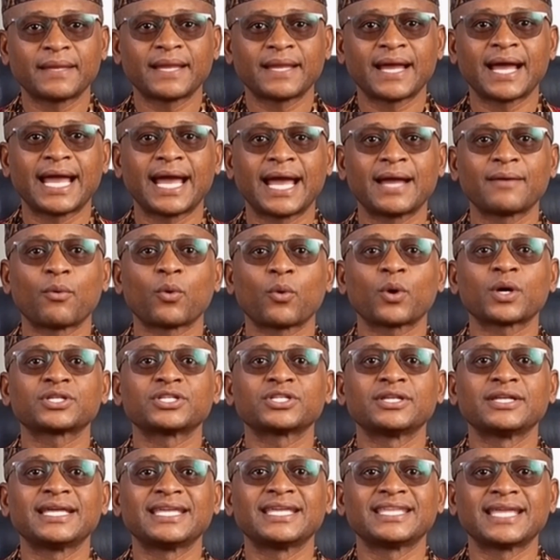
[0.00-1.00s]
I have
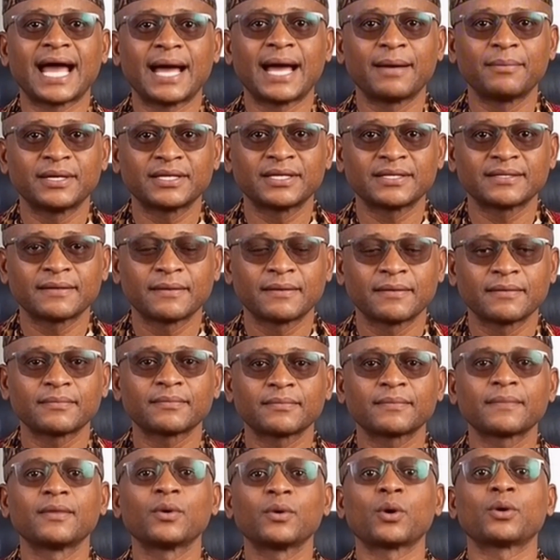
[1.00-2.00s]
watched this happen,
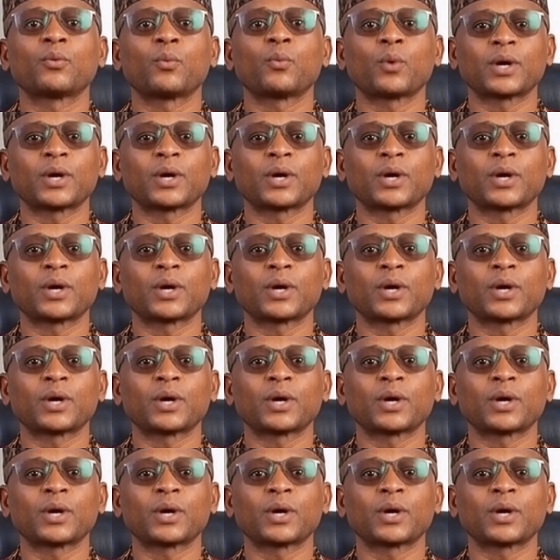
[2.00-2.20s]
not